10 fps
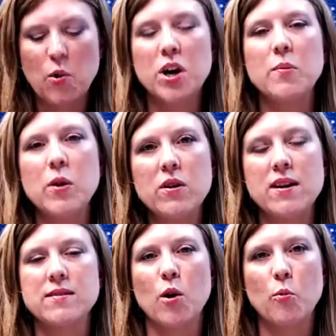where
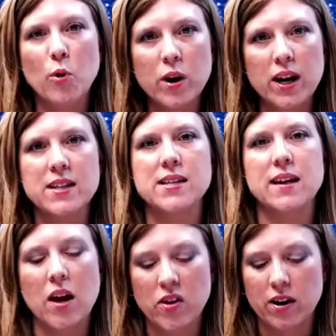communities are working
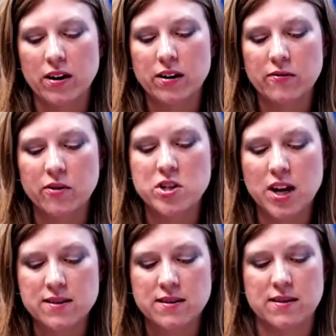together for
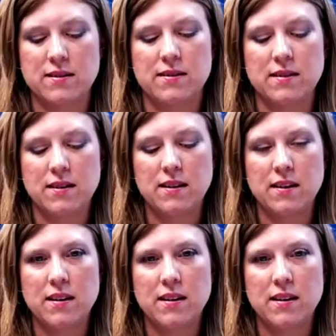justice.